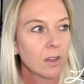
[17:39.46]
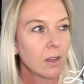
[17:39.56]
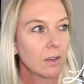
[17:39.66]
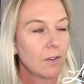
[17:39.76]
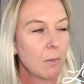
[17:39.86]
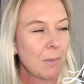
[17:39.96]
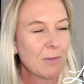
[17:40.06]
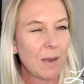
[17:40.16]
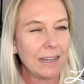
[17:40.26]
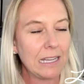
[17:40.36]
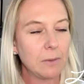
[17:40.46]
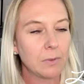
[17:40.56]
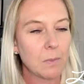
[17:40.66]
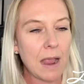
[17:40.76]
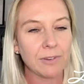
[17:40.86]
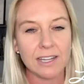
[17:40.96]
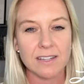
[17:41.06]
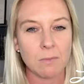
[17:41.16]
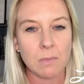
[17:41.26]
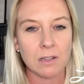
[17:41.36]
If I remember rightly, he was around
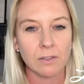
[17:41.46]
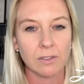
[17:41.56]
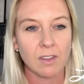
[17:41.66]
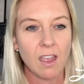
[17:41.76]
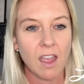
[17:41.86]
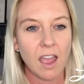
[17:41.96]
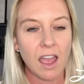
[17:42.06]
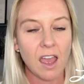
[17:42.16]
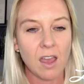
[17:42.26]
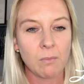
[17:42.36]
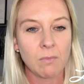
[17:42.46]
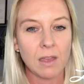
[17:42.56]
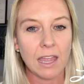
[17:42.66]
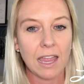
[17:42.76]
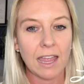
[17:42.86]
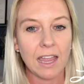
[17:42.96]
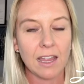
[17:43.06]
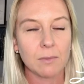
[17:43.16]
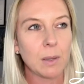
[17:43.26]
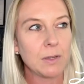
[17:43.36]
18 months,
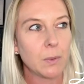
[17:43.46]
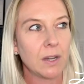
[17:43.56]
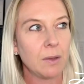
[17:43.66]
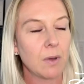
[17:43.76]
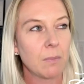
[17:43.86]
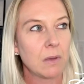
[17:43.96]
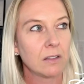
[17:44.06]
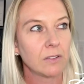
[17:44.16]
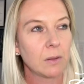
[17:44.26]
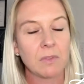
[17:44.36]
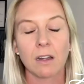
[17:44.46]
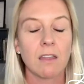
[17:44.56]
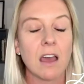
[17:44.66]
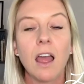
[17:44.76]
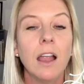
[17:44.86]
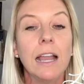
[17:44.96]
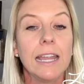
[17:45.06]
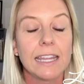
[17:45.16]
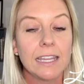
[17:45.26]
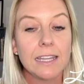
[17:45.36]
maybe 21 months, something like that.
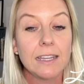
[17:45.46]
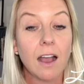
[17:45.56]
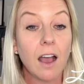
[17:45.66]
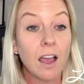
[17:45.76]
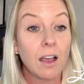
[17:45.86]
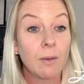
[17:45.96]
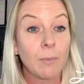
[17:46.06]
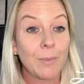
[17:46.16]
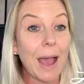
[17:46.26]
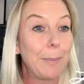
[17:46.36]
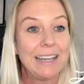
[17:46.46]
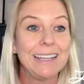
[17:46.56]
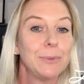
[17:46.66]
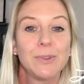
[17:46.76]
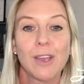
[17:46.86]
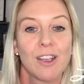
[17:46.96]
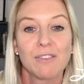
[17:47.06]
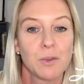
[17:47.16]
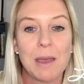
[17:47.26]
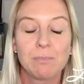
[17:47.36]
He happily was going
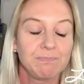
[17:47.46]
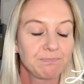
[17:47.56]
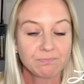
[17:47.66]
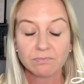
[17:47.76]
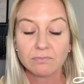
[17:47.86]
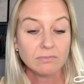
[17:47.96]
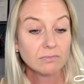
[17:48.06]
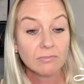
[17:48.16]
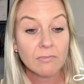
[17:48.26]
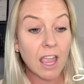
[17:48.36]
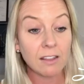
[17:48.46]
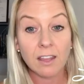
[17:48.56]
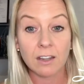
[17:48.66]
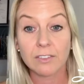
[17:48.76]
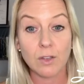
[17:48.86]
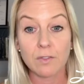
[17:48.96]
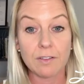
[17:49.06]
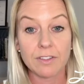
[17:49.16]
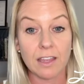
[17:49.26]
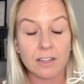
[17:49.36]
off to bed and it solved
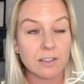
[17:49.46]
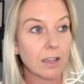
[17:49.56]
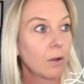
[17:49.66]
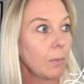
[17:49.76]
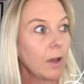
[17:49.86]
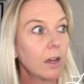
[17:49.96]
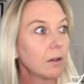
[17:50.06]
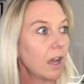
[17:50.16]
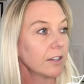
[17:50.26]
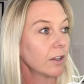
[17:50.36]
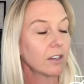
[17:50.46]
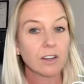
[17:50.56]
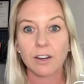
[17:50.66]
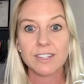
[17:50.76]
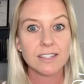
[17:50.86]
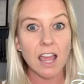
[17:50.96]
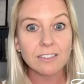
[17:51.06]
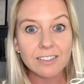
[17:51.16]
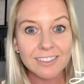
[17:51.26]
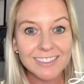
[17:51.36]
everything. And she's like, well, I don't
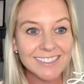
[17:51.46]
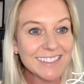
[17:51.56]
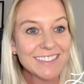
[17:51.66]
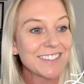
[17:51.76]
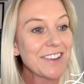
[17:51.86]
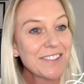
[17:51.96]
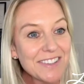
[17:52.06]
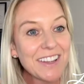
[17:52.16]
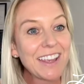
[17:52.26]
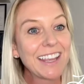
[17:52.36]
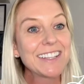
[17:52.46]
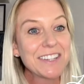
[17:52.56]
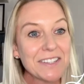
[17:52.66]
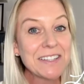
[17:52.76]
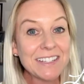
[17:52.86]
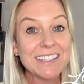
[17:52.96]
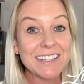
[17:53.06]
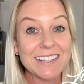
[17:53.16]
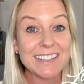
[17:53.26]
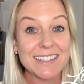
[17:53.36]
understand. And I think he just
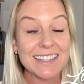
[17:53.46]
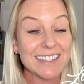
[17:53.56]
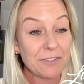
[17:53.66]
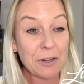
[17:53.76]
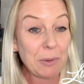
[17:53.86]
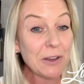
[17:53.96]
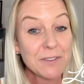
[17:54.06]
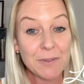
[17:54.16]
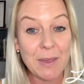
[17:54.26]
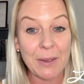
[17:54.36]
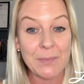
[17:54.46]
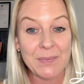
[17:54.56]
needed a different approach from you.